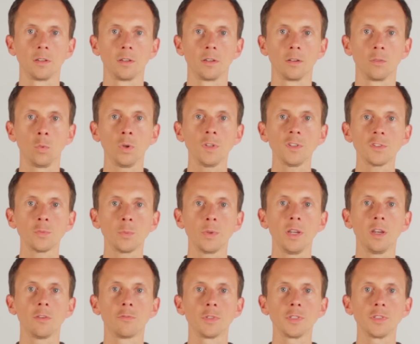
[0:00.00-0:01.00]
Once we
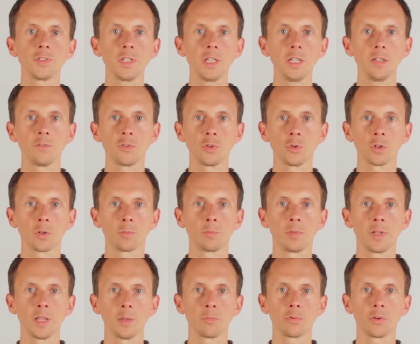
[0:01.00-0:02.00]
have received your
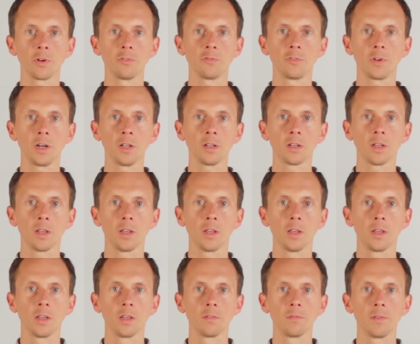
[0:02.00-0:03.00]
complete profile,
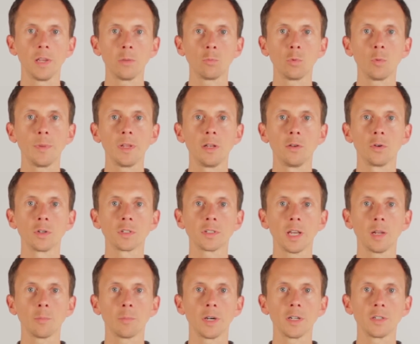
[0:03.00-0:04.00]
it will be looked
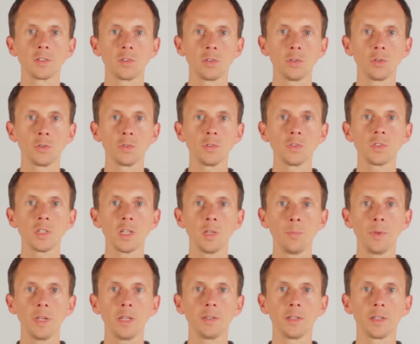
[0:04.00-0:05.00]
at by 2
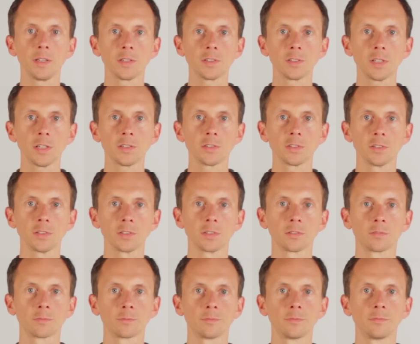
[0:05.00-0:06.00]
CPD assessors.
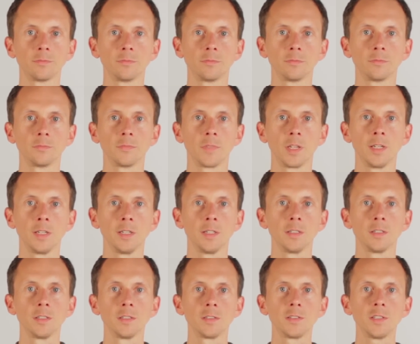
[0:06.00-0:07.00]

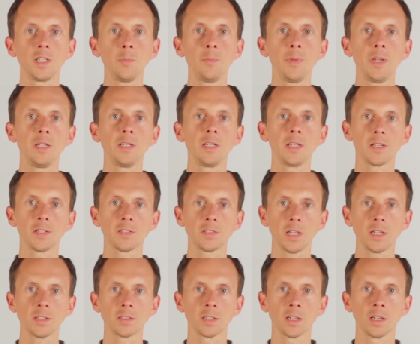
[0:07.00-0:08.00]
CPD
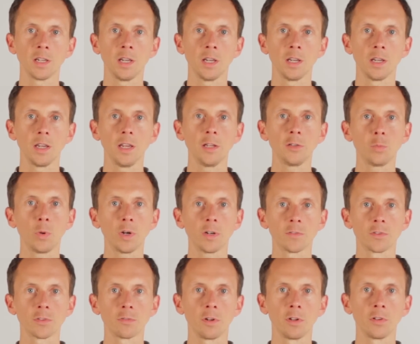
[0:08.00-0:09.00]
assessor is one
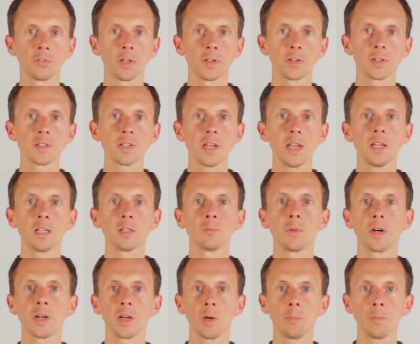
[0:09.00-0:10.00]
of the roles undertaken
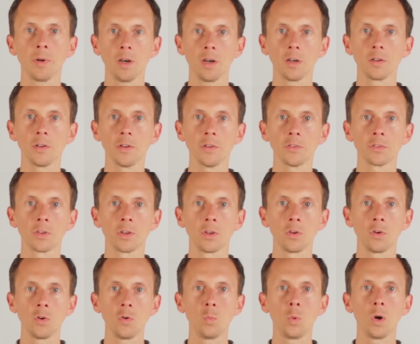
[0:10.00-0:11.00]
by our partners
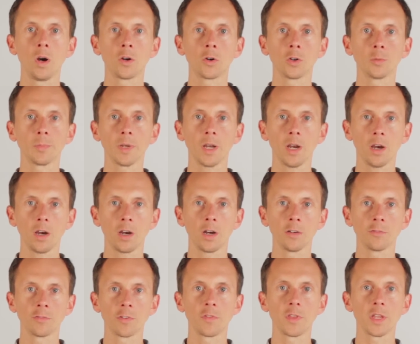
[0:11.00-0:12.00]
who work on
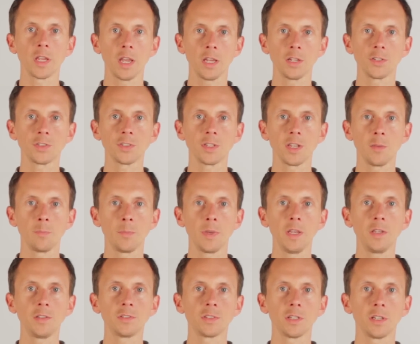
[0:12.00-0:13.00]
behalf of the
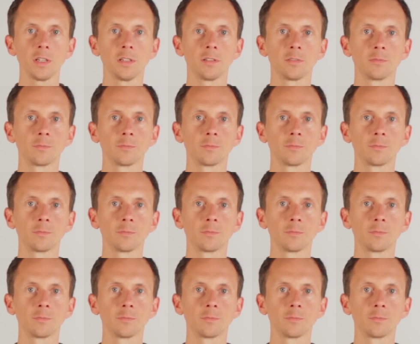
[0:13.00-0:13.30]
HCPC.